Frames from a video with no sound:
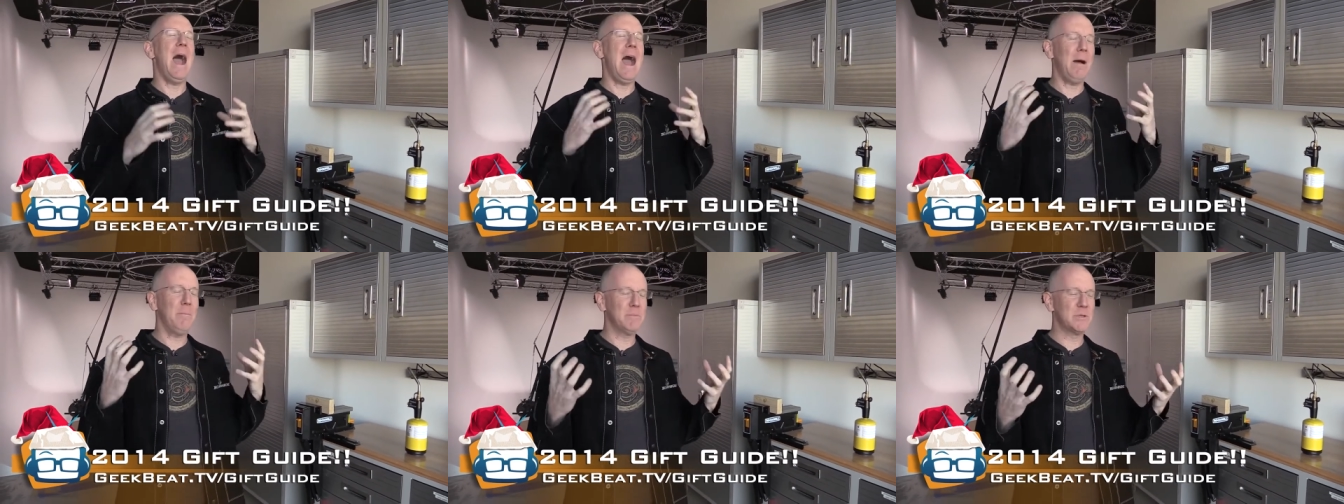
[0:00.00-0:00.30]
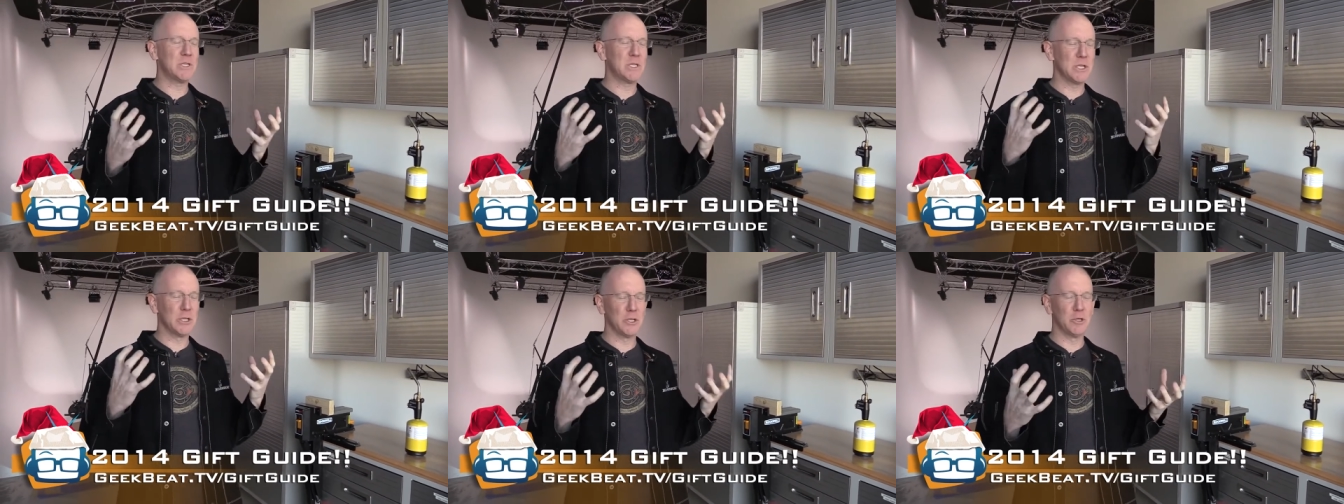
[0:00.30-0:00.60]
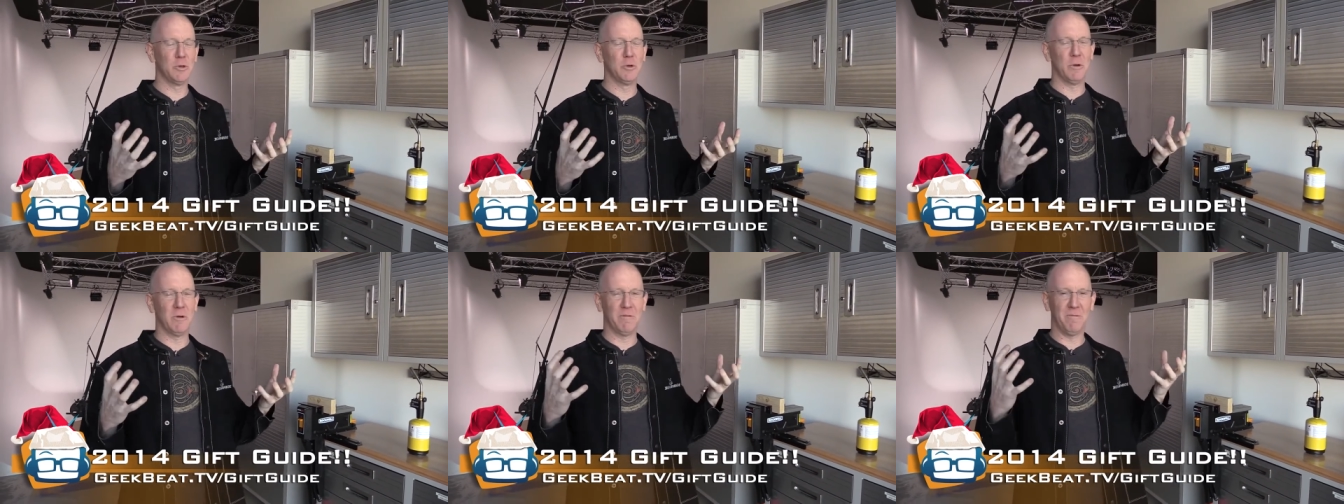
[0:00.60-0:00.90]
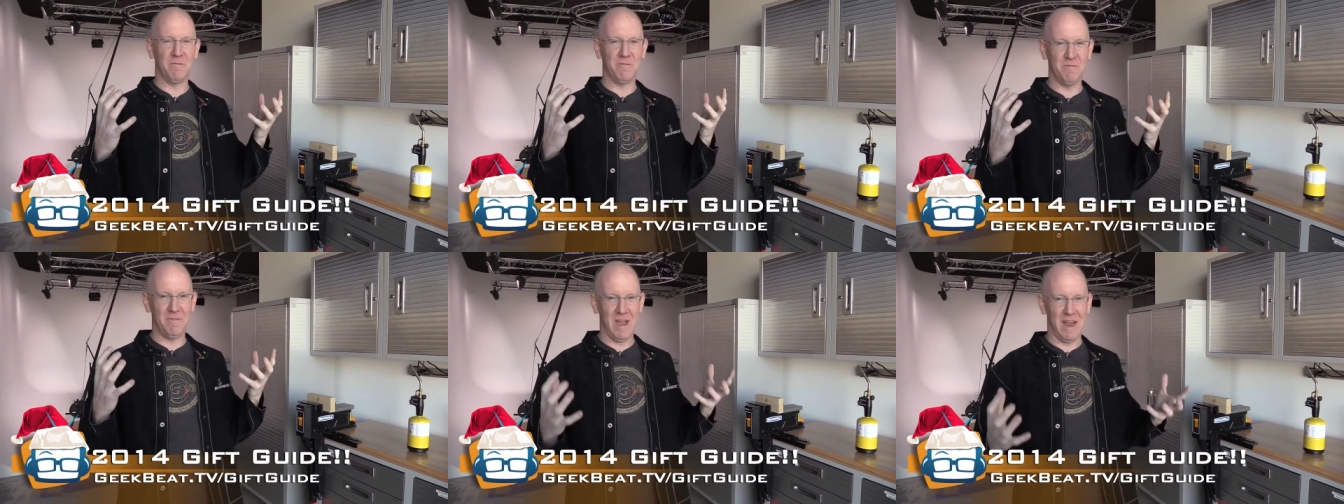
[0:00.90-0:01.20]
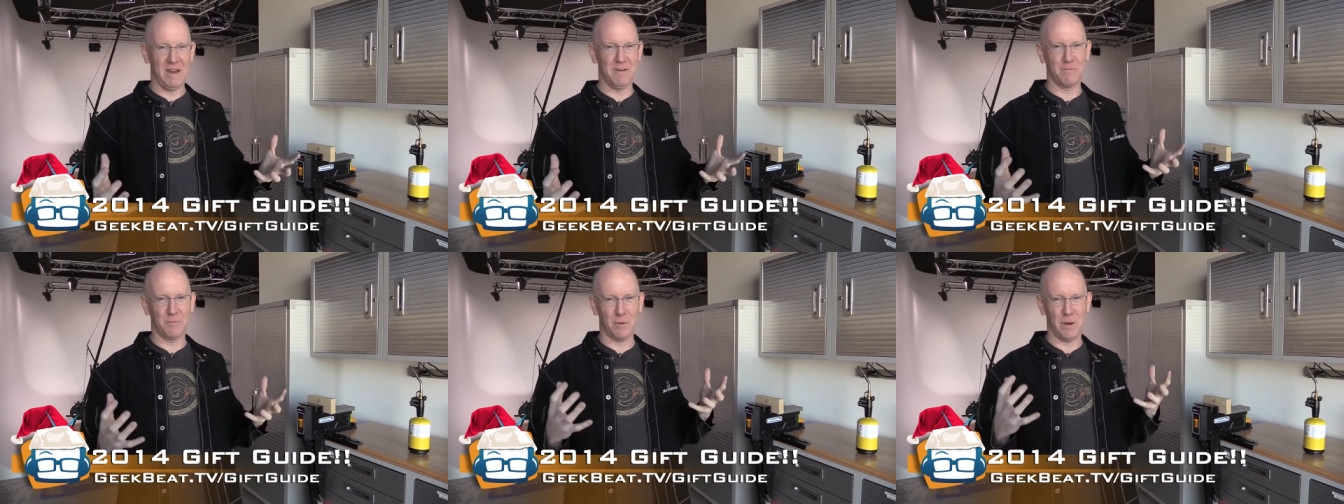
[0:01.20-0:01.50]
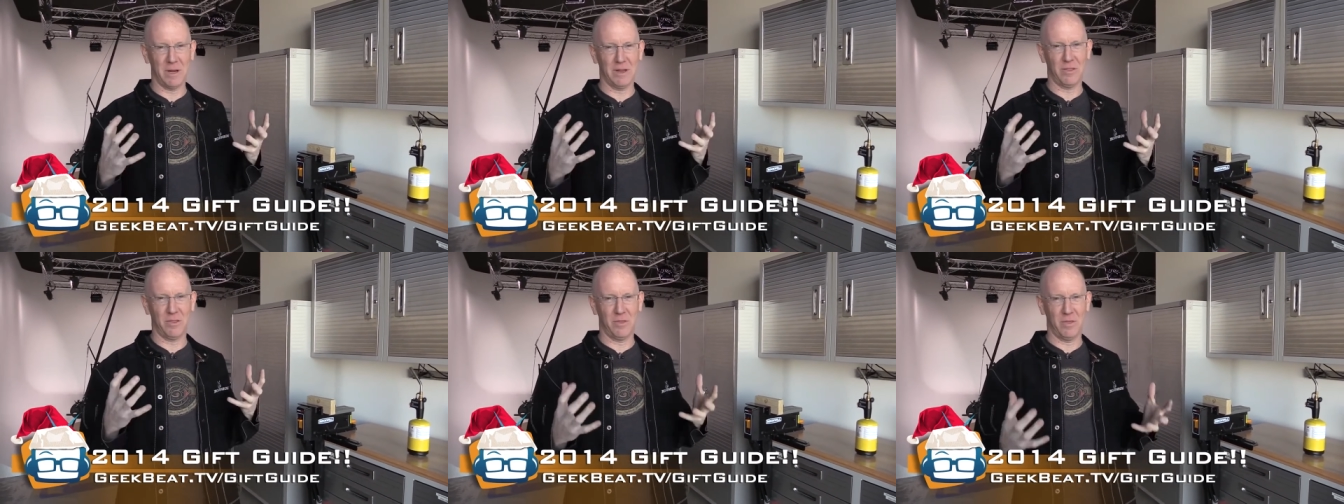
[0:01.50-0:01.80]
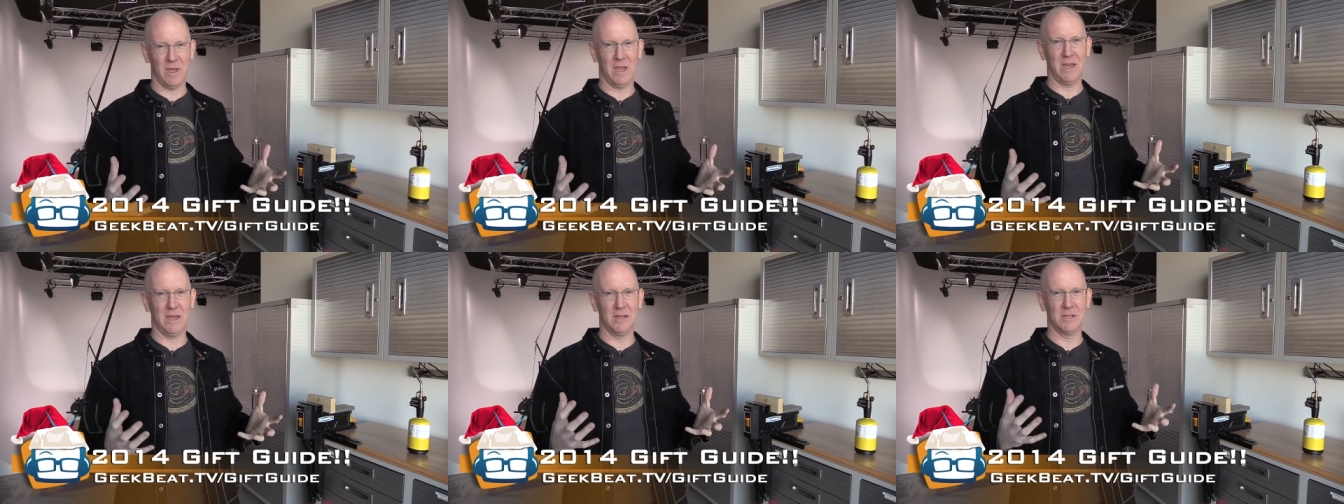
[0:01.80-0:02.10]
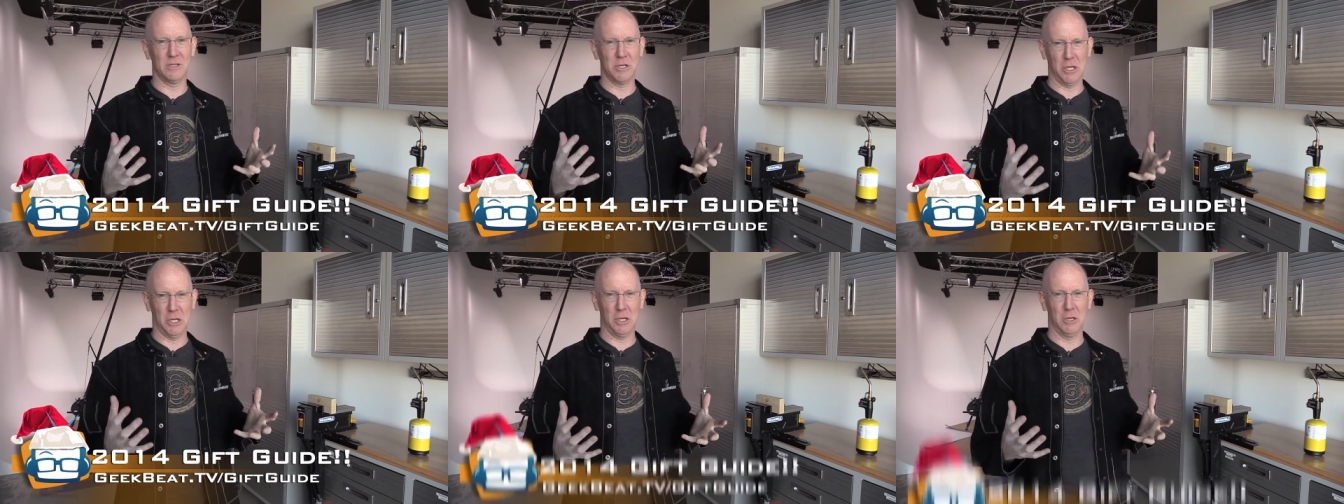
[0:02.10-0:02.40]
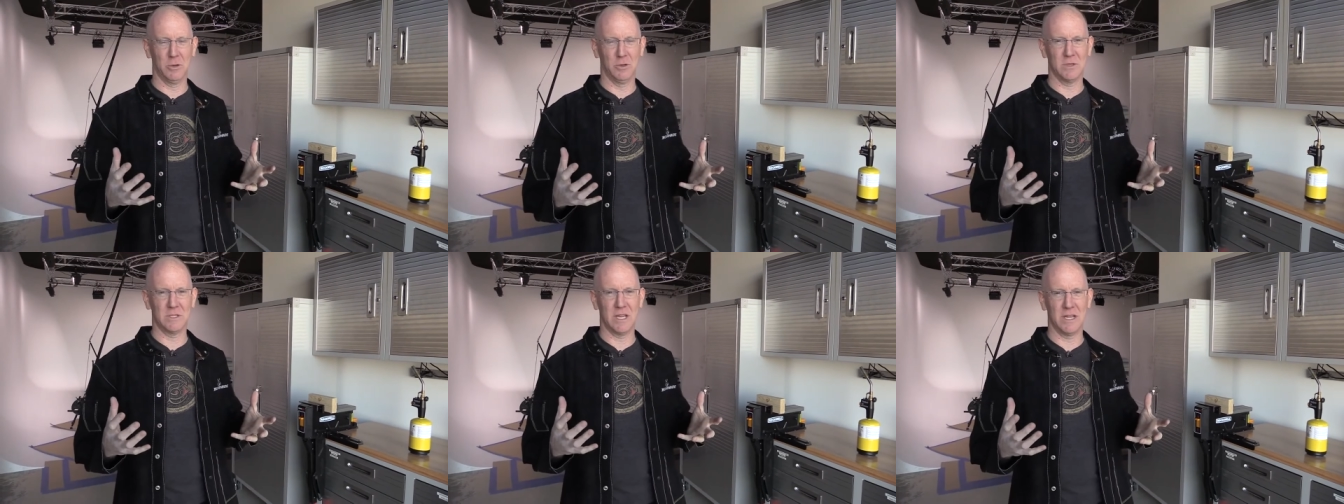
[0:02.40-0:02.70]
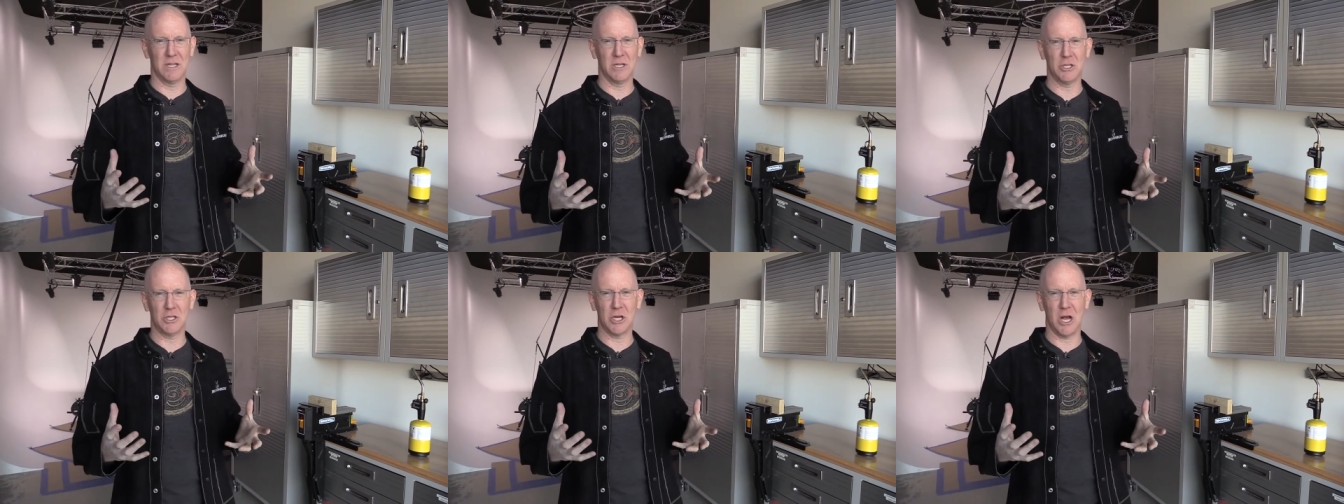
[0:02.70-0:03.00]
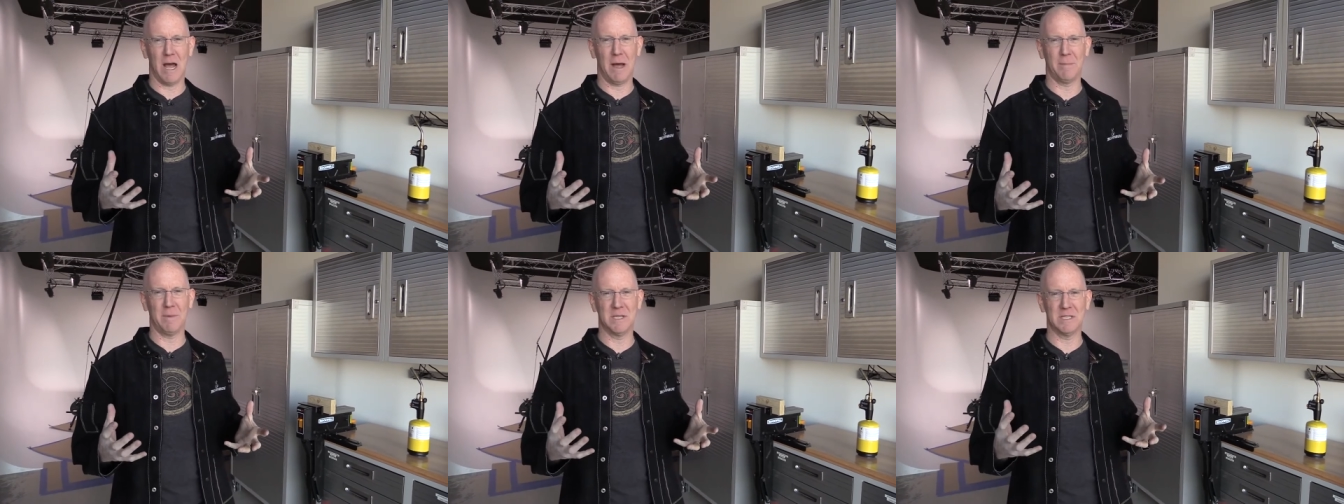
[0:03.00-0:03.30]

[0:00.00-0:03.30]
absolute favorite thing to use in the shop